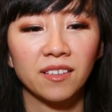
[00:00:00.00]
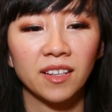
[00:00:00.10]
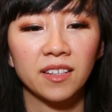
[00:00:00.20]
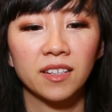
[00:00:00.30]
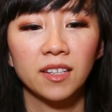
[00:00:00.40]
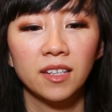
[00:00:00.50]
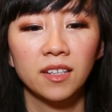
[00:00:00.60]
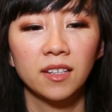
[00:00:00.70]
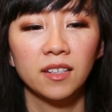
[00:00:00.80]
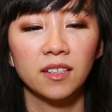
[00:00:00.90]
Like,
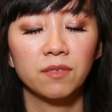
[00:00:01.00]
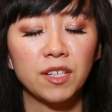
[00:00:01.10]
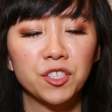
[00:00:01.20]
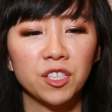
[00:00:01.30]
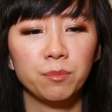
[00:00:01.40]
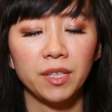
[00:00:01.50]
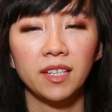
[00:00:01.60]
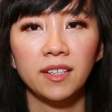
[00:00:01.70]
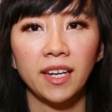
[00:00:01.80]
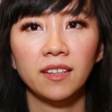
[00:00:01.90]
if I shouldn't be
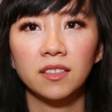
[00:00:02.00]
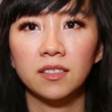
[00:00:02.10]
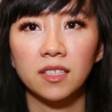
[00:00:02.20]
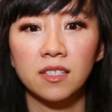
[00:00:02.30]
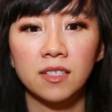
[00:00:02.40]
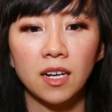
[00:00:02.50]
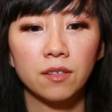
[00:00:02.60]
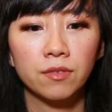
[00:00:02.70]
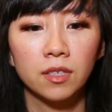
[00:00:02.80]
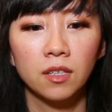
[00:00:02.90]
inhaling this
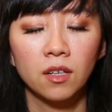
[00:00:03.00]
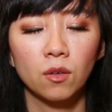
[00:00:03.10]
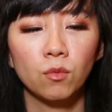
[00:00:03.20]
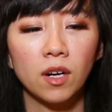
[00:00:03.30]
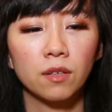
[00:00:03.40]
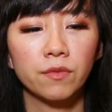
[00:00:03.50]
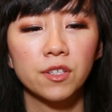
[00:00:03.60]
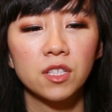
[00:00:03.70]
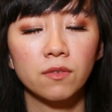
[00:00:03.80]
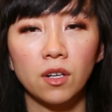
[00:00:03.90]
stuff, well,
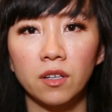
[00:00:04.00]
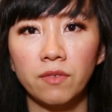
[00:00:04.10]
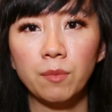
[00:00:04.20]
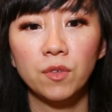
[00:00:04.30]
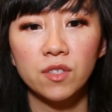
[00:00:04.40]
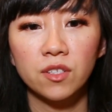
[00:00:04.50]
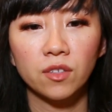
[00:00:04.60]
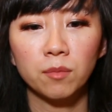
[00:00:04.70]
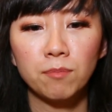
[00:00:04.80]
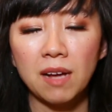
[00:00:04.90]
first of all, if I'm using
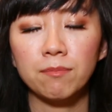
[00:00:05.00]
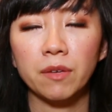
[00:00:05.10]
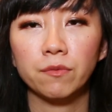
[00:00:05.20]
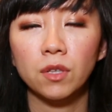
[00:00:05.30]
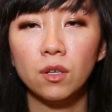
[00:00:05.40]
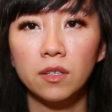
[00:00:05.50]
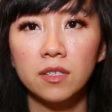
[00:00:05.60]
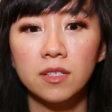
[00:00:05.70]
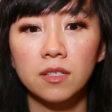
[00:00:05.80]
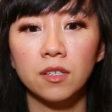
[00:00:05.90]
it to mop my
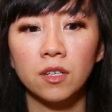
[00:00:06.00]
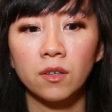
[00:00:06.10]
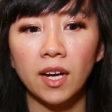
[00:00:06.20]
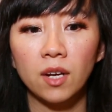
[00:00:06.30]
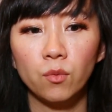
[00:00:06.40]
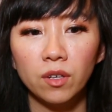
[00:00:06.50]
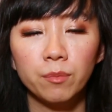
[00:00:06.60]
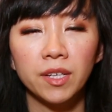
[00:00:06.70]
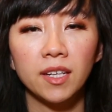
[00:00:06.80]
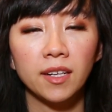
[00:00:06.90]
floors, you know, I will
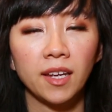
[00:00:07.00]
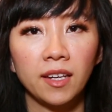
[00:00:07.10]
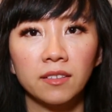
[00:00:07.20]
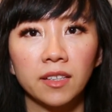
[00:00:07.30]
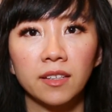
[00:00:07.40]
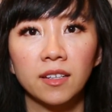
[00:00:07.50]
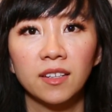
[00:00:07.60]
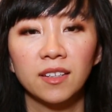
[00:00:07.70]
be inhaling